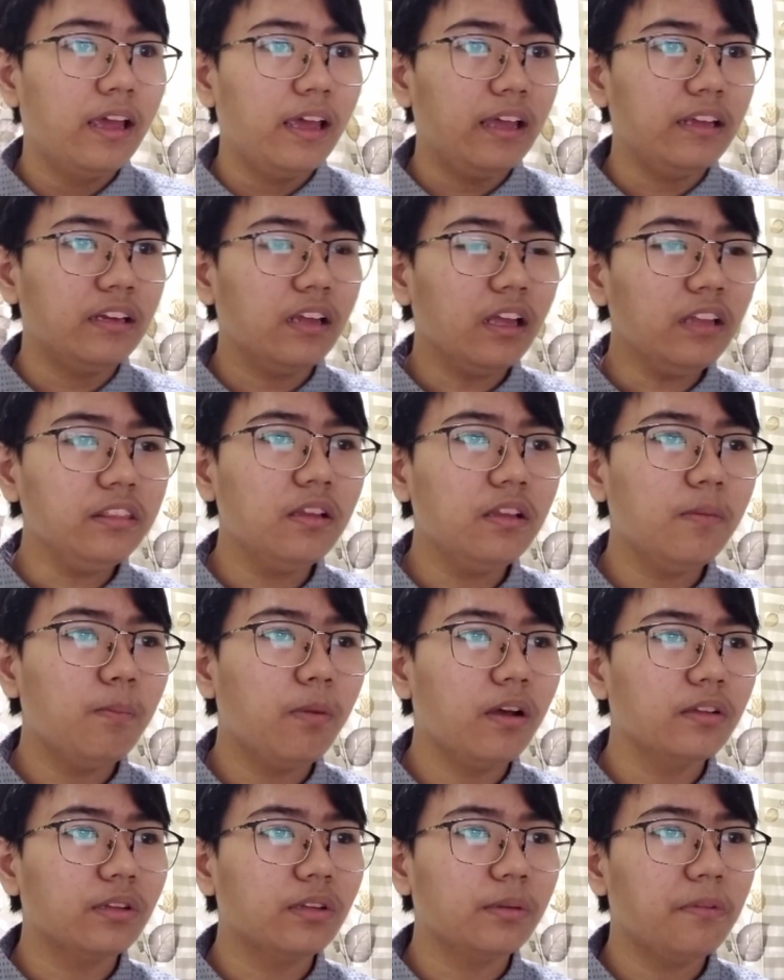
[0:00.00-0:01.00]
And at the
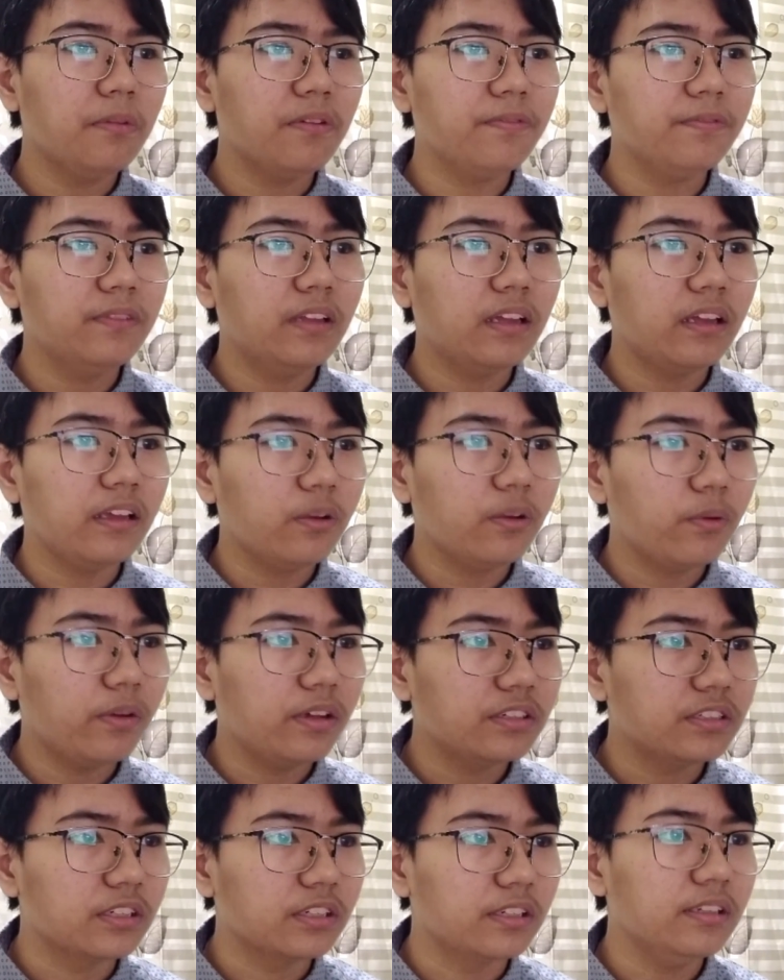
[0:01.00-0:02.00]
bottom of the
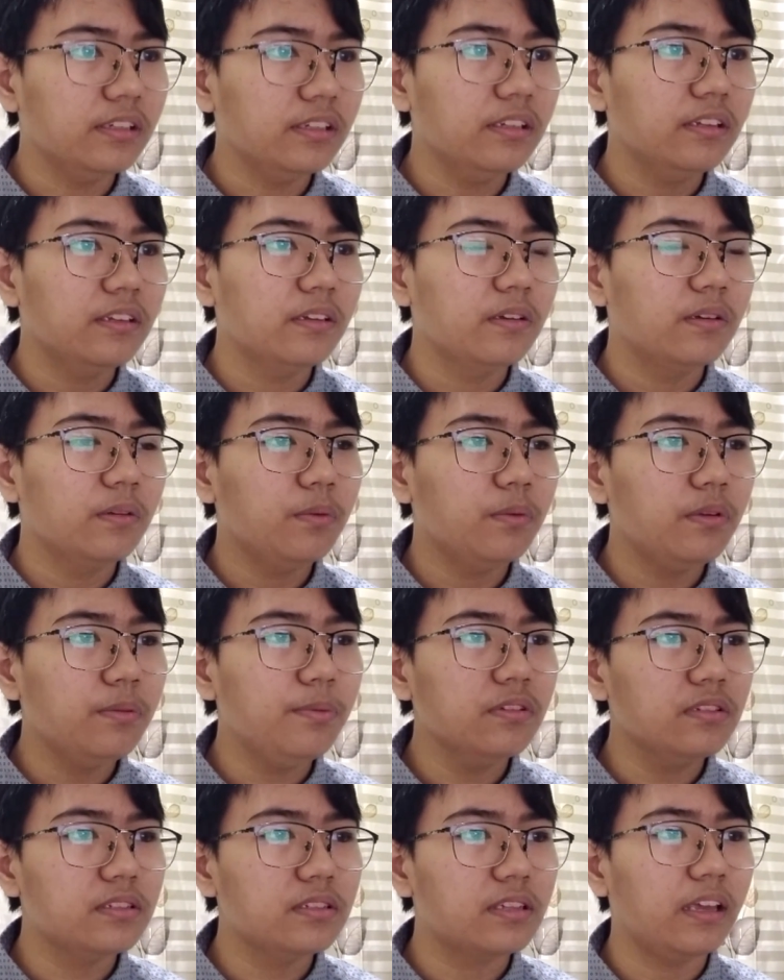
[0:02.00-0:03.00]
equation, we
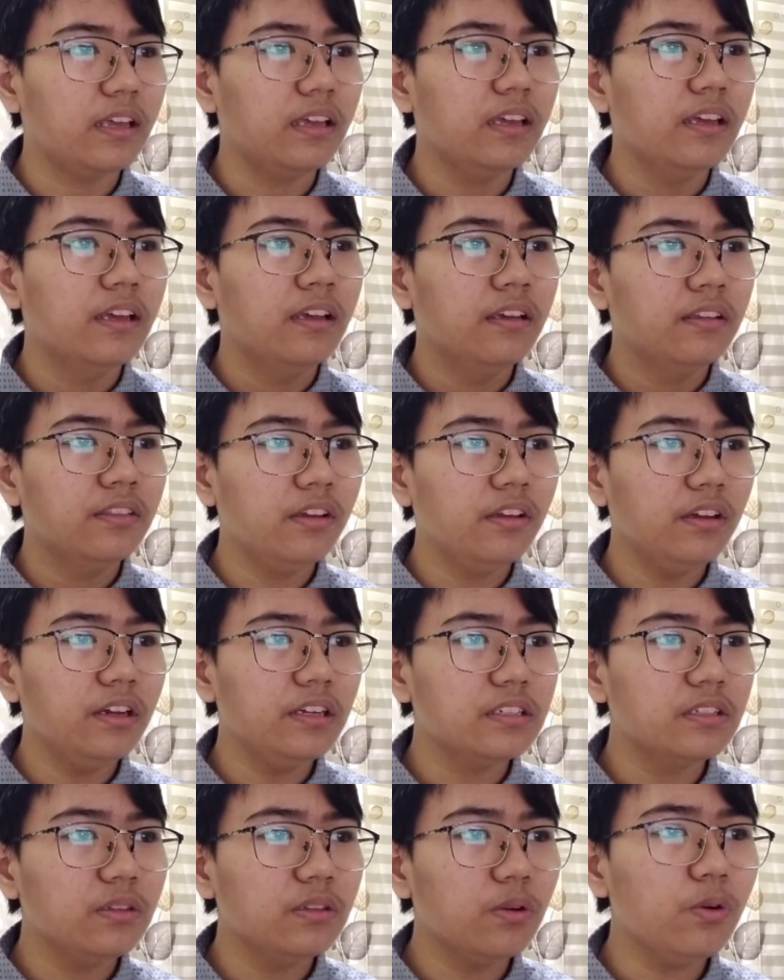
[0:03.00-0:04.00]
will say there
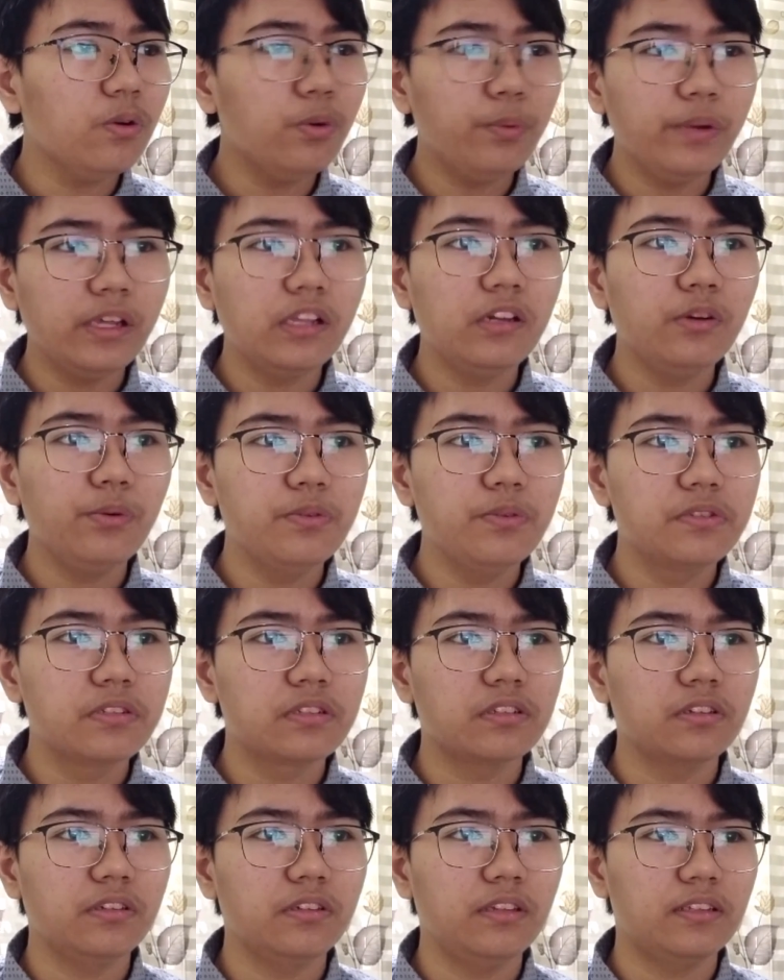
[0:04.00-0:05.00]
is no real
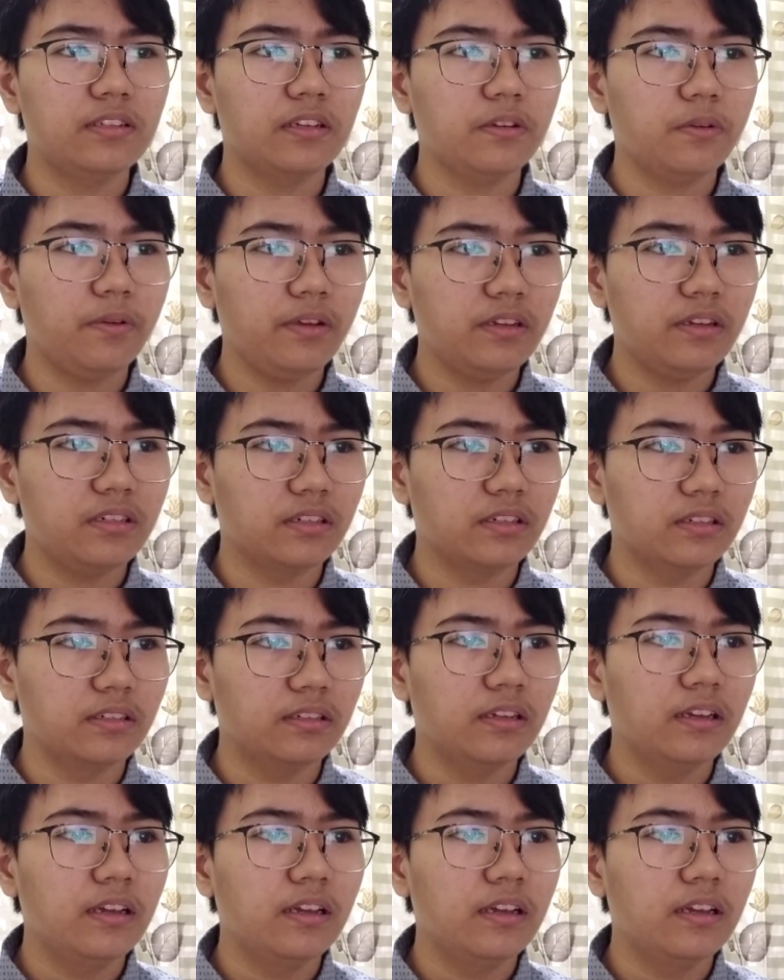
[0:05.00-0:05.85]
roots to this equation.